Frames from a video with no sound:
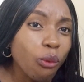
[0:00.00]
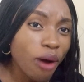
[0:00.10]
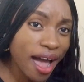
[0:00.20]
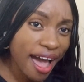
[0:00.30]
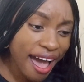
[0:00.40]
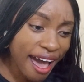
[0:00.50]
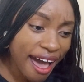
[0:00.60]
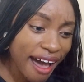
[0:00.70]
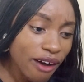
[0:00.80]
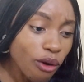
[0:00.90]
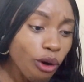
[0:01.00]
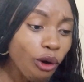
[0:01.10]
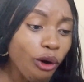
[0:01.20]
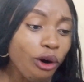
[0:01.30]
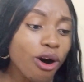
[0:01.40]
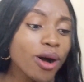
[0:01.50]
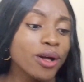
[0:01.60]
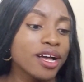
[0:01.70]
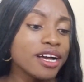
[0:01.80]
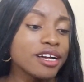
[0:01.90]
wow. Or
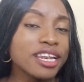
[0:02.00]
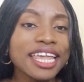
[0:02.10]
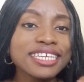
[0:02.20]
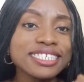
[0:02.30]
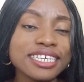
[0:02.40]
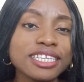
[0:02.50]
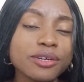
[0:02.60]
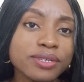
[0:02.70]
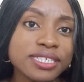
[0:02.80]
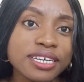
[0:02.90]
let's see, there was